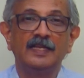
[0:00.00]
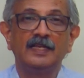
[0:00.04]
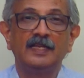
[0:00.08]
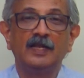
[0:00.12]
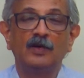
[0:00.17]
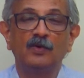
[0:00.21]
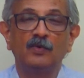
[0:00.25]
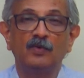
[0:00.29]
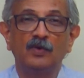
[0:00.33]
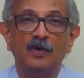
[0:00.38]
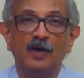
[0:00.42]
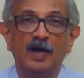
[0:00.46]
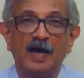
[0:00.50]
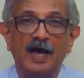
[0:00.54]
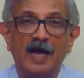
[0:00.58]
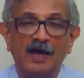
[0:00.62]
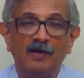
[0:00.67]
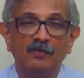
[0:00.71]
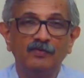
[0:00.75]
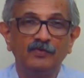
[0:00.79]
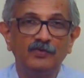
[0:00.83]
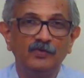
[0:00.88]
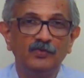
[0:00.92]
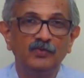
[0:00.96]
Now,
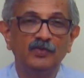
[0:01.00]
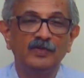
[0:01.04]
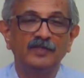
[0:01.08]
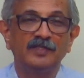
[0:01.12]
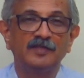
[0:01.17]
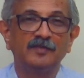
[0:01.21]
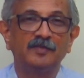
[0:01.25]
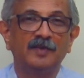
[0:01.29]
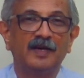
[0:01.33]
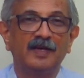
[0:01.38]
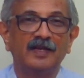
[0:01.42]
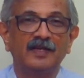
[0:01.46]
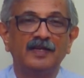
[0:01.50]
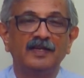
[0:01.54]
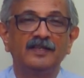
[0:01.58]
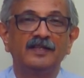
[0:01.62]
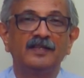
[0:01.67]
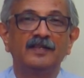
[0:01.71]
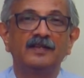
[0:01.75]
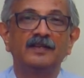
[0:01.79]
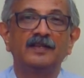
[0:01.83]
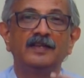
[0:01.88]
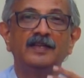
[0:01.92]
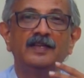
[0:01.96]
how you as a
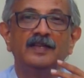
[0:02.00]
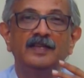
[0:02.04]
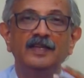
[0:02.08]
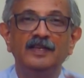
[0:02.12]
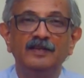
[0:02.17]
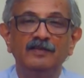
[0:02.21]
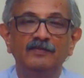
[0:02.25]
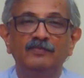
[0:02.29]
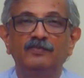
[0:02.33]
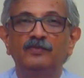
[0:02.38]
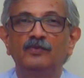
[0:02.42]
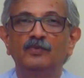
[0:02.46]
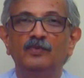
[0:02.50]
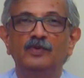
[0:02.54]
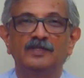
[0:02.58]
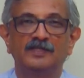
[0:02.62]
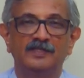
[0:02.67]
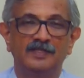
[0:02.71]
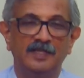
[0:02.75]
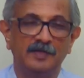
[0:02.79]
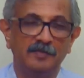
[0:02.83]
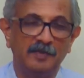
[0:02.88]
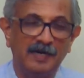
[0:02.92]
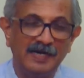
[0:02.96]
marketer
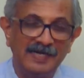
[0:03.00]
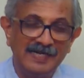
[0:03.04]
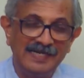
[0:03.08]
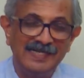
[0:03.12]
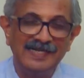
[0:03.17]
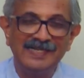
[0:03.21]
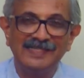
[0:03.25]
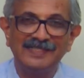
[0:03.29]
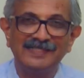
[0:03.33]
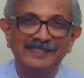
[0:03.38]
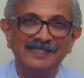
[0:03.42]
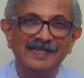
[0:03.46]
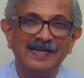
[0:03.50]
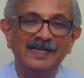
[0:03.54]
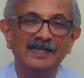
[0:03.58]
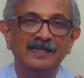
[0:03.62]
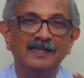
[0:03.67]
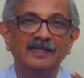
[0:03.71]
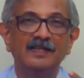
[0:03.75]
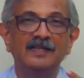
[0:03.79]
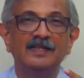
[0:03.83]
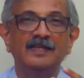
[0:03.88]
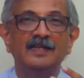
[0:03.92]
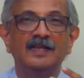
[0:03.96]
influence them,
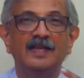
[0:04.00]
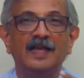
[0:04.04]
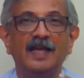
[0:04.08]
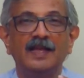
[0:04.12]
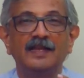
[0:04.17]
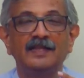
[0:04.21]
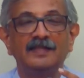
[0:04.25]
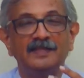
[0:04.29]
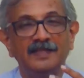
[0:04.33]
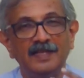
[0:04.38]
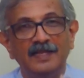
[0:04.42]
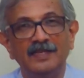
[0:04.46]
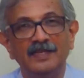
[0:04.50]
understand and then